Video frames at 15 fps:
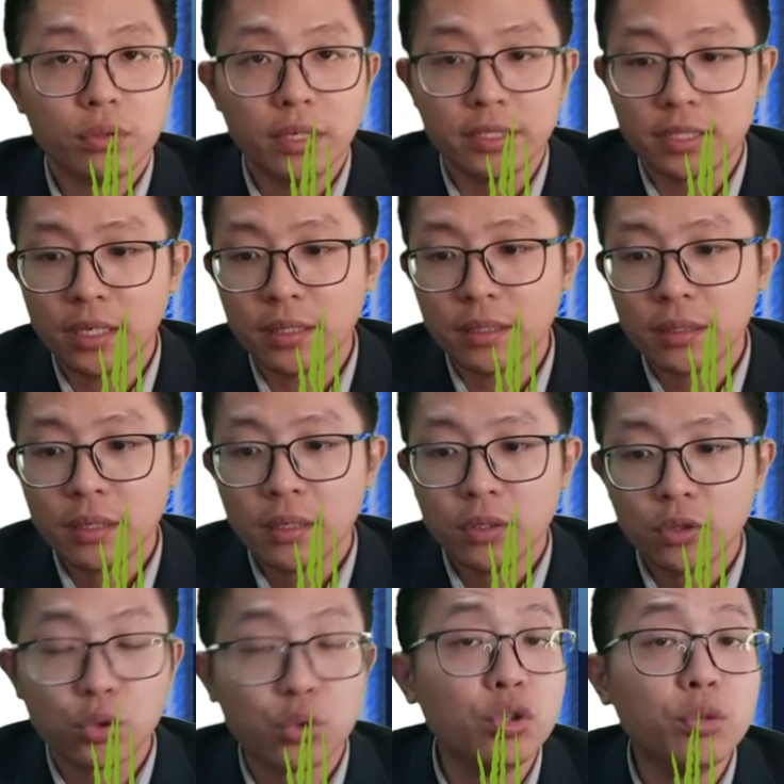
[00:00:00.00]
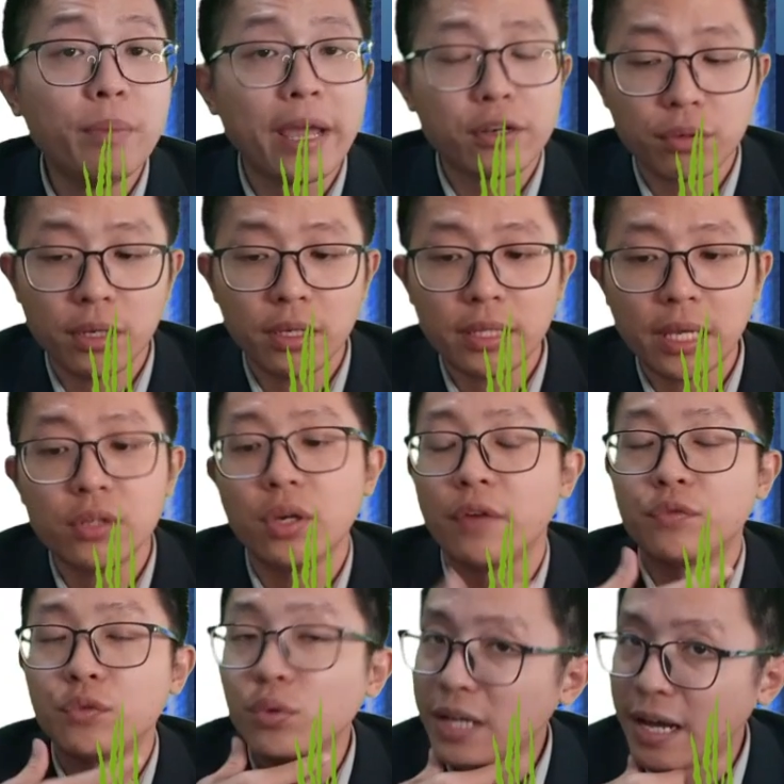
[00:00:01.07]
Is it 2 battery? Then you
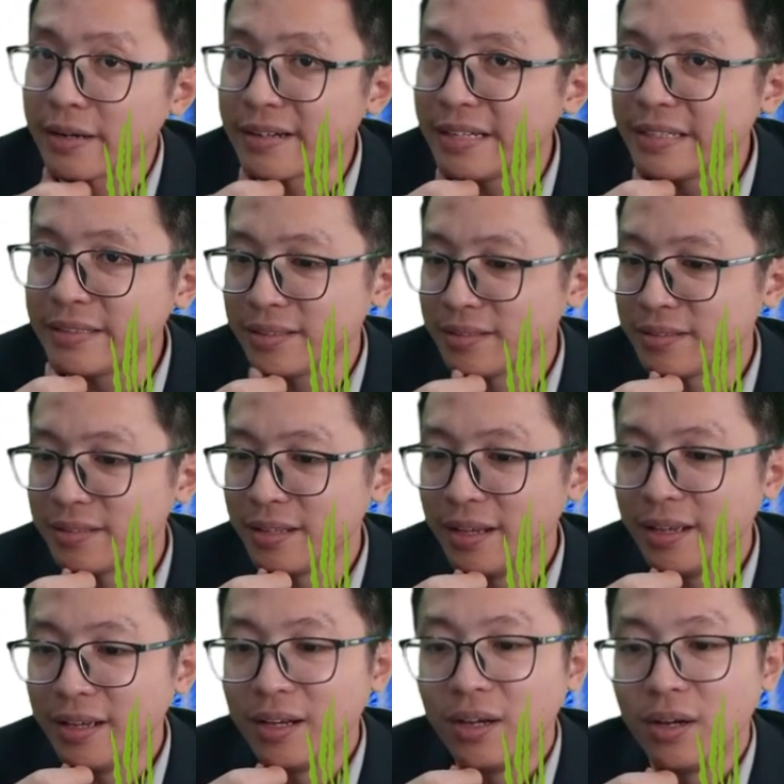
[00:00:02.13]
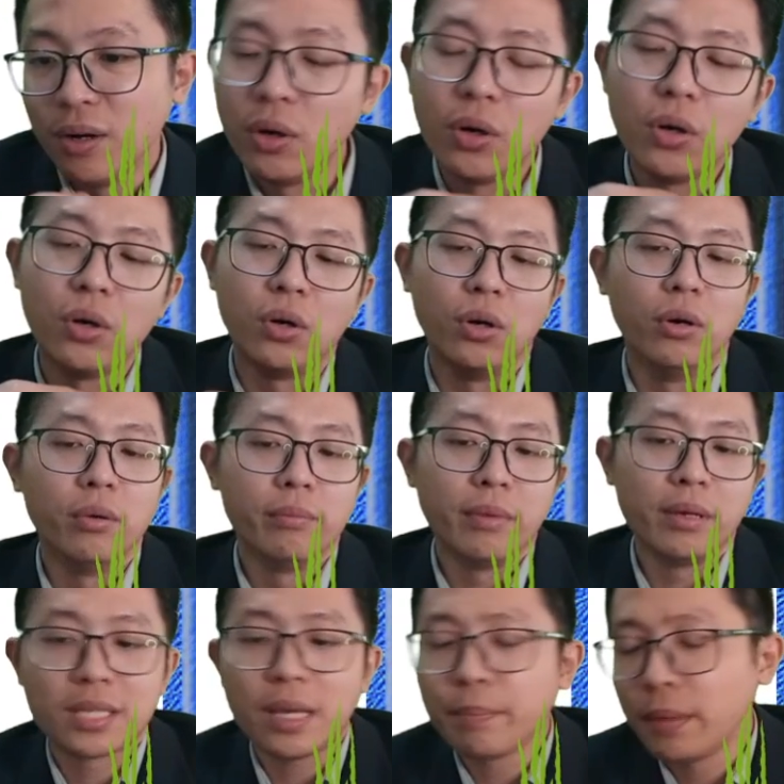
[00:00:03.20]
have 2 current. Oh,
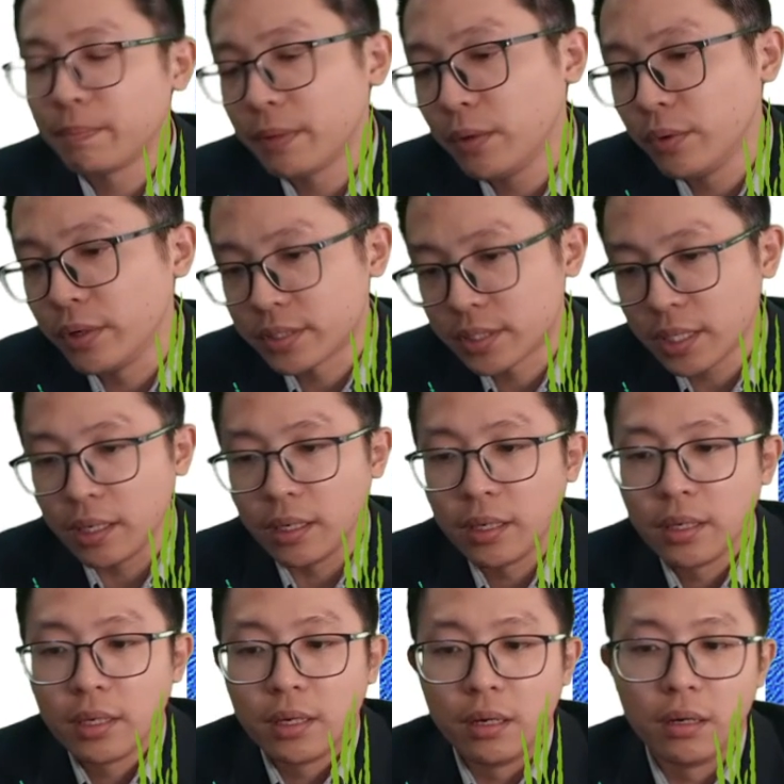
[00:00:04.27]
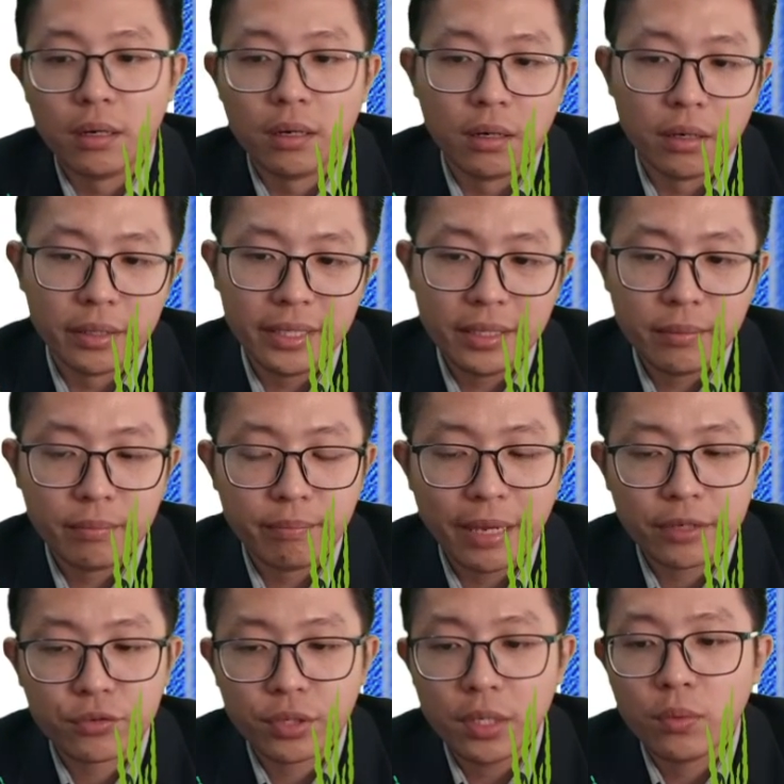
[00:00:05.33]
some people will say,
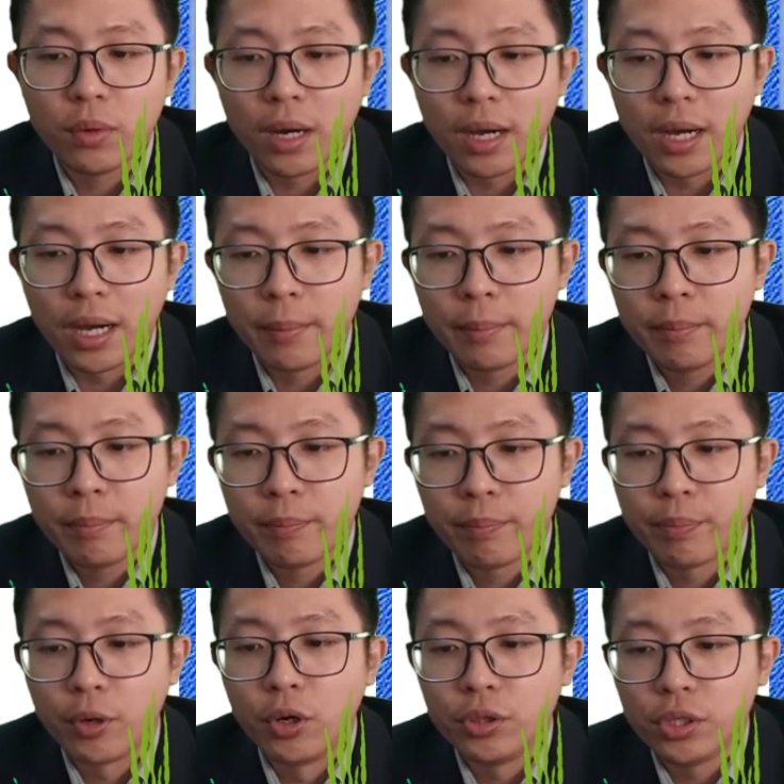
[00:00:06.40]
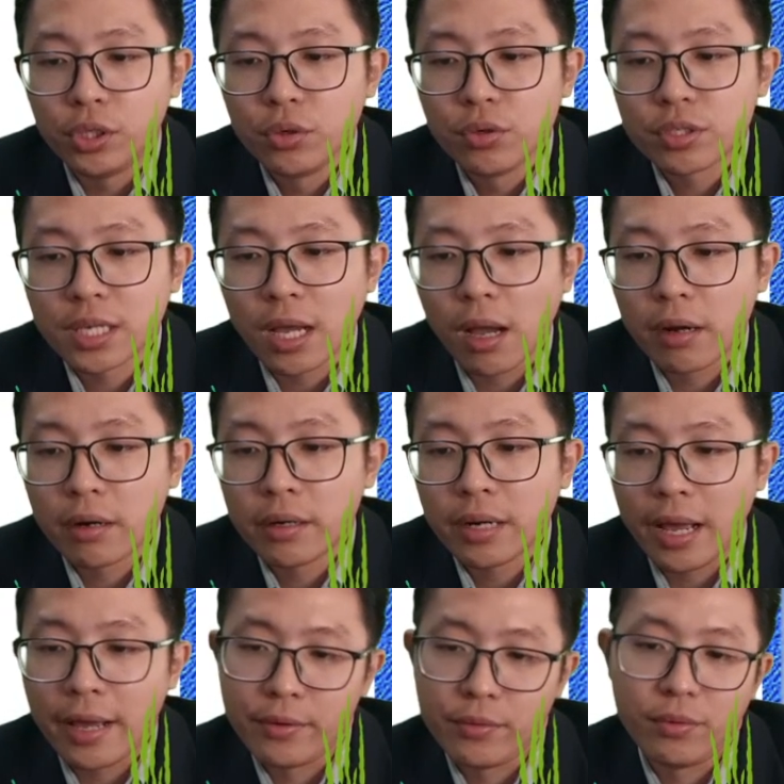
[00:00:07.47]
battery 1 produce current
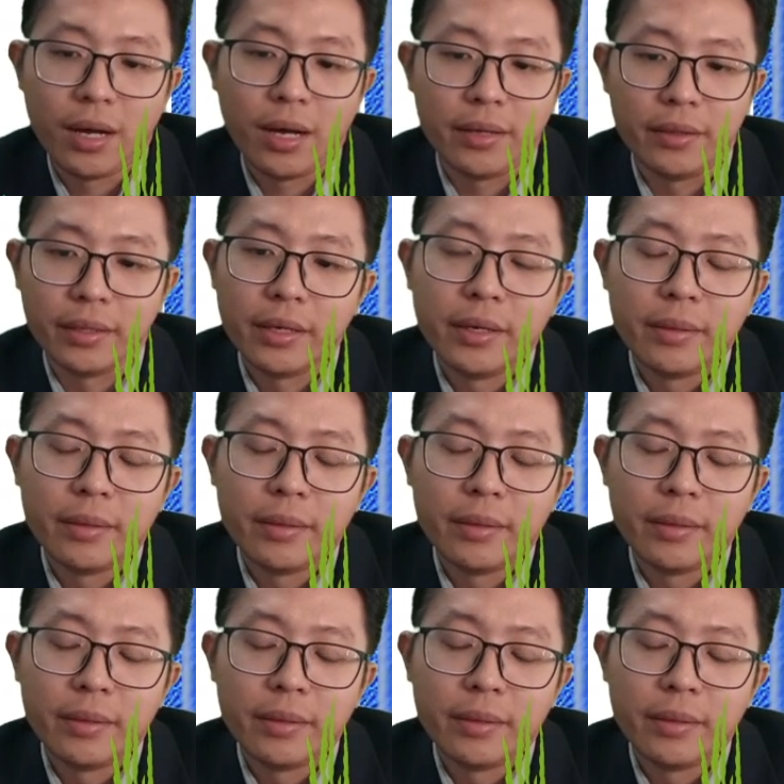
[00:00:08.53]
I1,